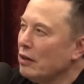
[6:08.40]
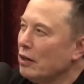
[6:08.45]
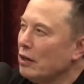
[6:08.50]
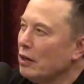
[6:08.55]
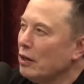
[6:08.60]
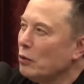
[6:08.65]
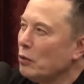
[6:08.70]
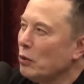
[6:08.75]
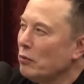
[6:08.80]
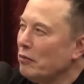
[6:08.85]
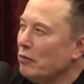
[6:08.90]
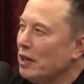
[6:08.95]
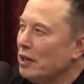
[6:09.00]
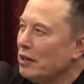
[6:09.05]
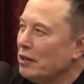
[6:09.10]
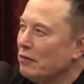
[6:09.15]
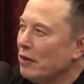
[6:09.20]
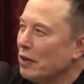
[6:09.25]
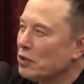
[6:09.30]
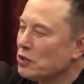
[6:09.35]
You know, we
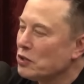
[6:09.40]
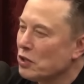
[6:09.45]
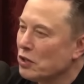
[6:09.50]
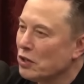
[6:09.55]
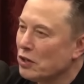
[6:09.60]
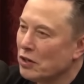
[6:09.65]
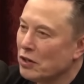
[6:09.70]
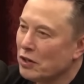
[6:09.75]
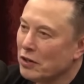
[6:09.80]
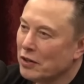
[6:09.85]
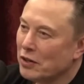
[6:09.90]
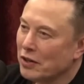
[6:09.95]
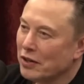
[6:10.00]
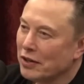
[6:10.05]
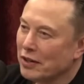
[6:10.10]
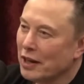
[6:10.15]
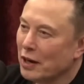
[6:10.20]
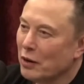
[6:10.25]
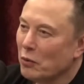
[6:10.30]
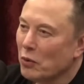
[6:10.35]
need to make sure
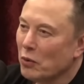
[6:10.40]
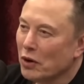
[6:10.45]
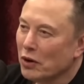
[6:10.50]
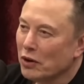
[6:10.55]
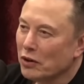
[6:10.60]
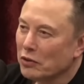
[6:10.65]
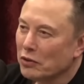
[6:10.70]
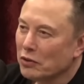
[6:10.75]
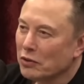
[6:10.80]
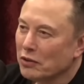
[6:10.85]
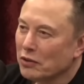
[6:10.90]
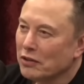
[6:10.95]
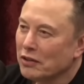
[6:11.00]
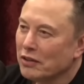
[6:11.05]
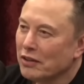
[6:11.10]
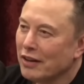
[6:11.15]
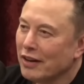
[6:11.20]
that it works.